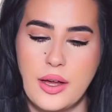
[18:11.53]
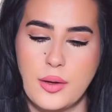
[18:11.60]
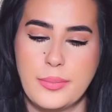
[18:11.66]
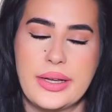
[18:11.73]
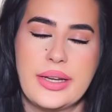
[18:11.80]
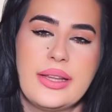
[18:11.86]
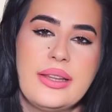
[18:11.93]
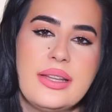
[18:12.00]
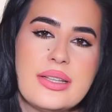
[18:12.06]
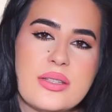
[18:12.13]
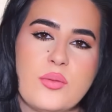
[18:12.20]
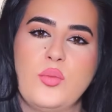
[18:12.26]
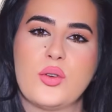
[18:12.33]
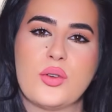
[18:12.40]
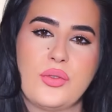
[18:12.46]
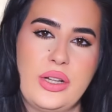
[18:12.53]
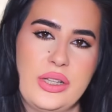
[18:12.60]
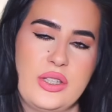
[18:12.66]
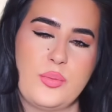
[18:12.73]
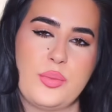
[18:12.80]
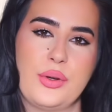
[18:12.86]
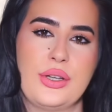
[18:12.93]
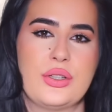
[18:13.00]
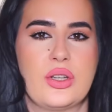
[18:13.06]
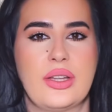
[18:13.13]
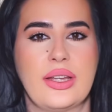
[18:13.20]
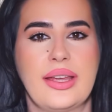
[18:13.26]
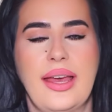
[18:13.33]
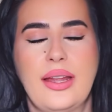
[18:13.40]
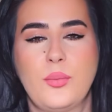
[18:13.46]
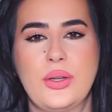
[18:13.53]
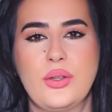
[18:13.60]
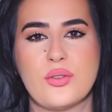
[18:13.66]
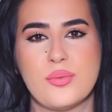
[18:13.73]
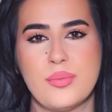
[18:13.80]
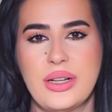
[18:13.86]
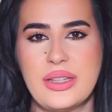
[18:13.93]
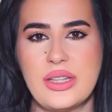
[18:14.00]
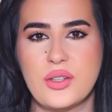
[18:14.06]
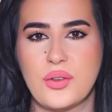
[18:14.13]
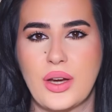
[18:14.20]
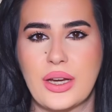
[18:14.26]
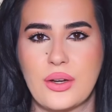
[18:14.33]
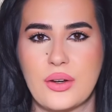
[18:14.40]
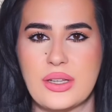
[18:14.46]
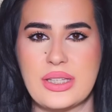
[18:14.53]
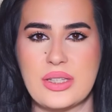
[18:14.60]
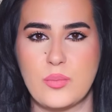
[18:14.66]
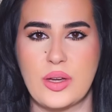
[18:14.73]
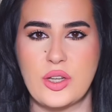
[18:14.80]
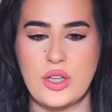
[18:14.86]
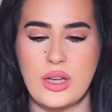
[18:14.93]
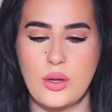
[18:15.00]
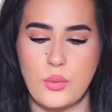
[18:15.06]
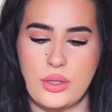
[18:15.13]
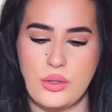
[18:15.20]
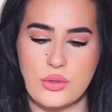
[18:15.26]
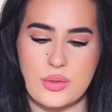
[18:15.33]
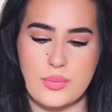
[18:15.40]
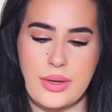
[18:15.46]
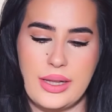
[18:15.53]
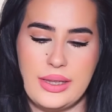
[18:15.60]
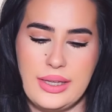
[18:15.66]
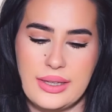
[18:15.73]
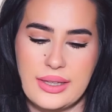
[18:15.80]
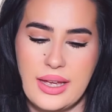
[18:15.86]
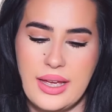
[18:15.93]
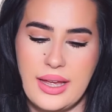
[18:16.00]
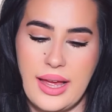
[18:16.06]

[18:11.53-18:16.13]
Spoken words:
But it is a beautiful inspiration. Again, when you smell this fragrance, especially when you smell it